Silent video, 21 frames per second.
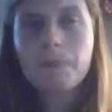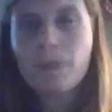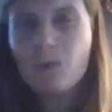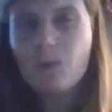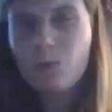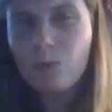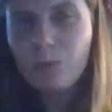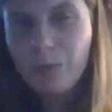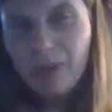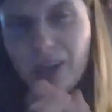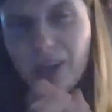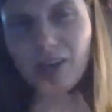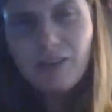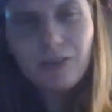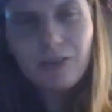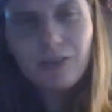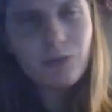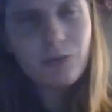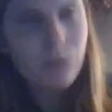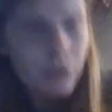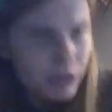we are
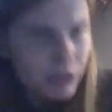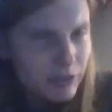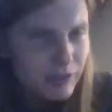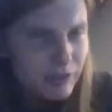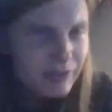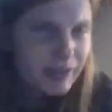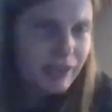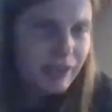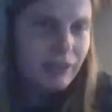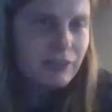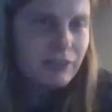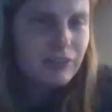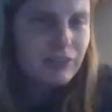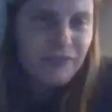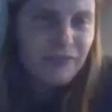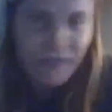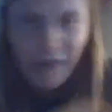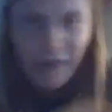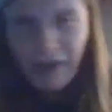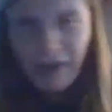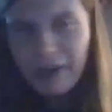the ones that are
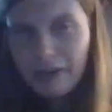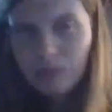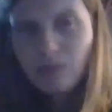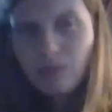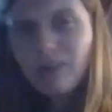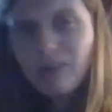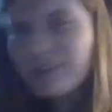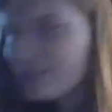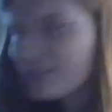defining what a